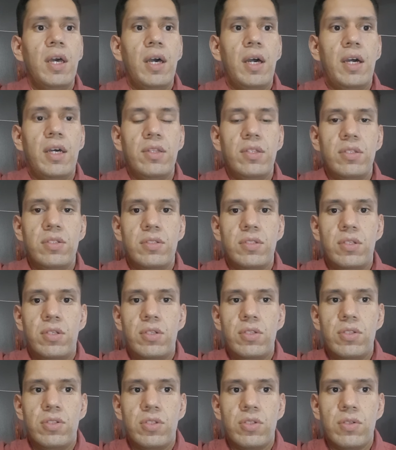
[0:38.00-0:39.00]
and the
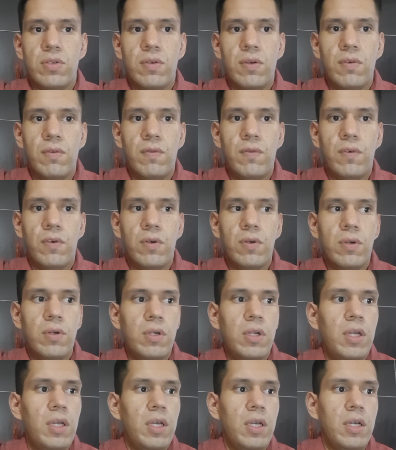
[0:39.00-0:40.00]
search
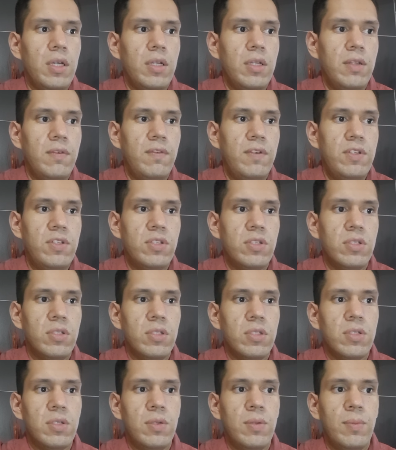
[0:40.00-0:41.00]
for an
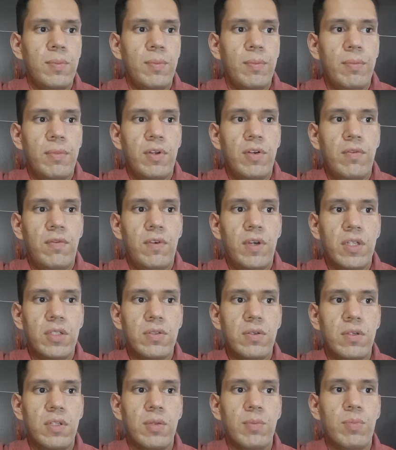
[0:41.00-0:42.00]
efficient
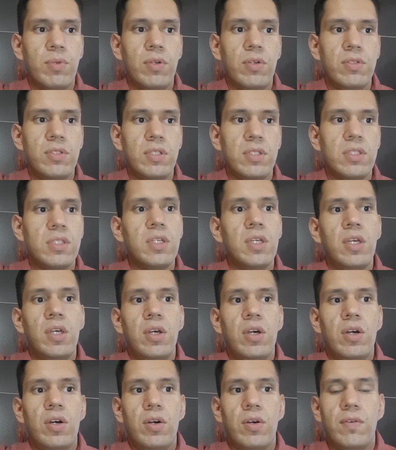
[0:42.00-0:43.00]
manufacturing process
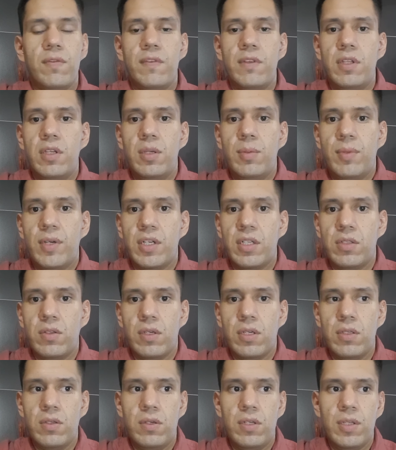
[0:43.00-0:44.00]
of the
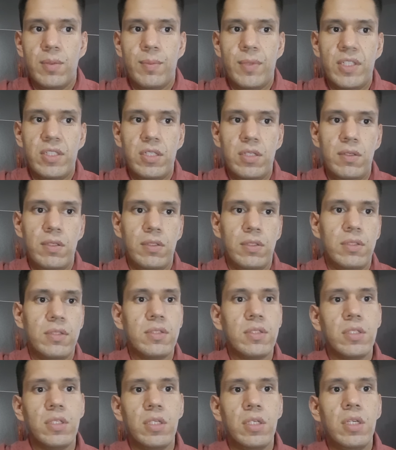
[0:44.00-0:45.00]
magnetocaloric
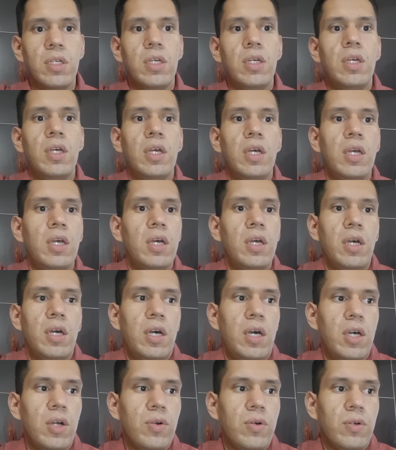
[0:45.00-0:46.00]
materials.
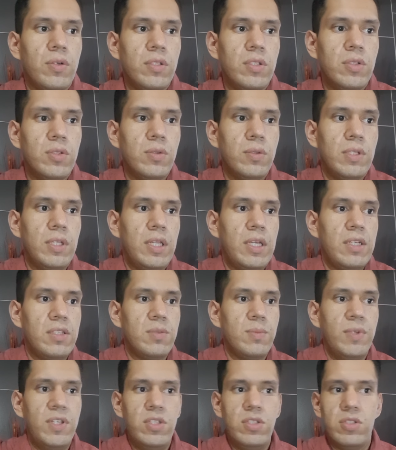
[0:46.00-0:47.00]
According to the last
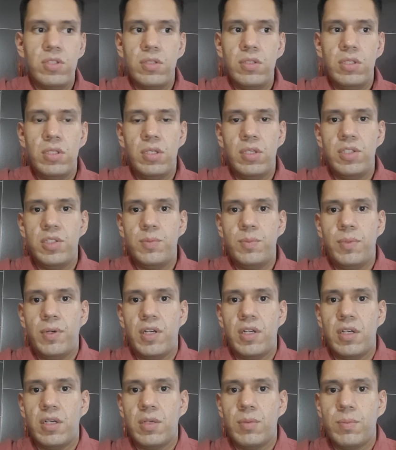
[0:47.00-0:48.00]
mentioned,
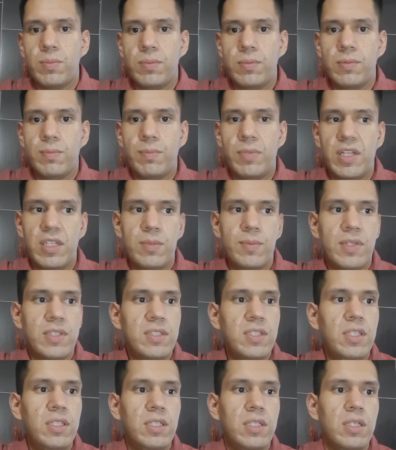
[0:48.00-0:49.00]
spark plasma
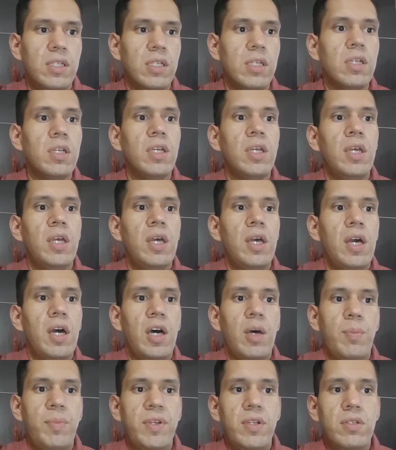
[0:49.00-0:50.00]
sintering
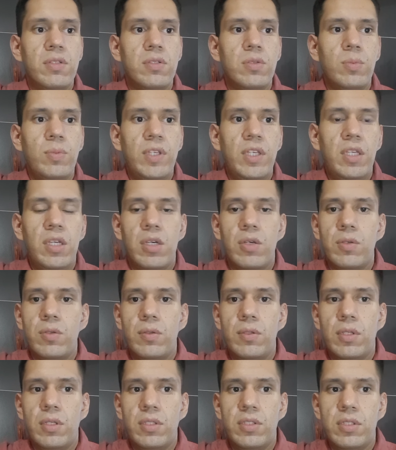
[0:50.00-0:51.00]
appears to be a
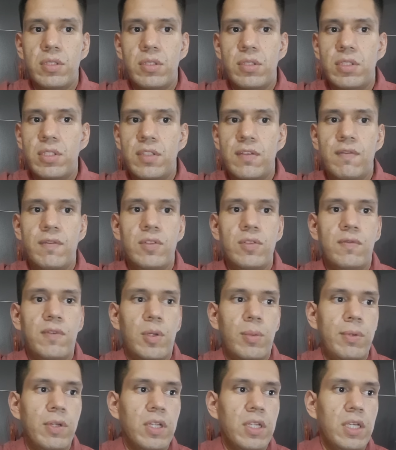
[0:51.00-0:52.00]
good alternative to
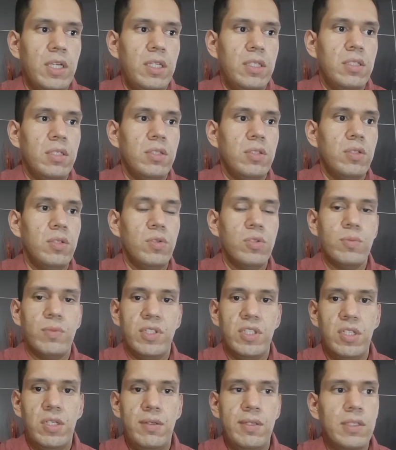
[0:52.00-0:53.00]
fabricate those
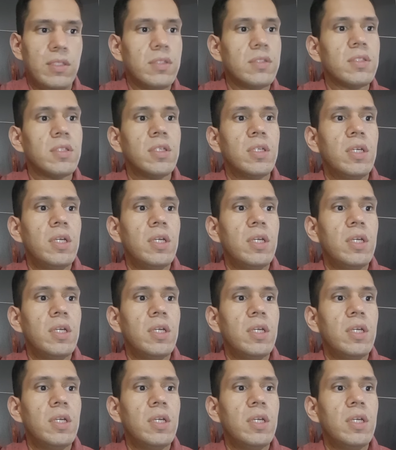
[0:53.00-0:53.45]
materials.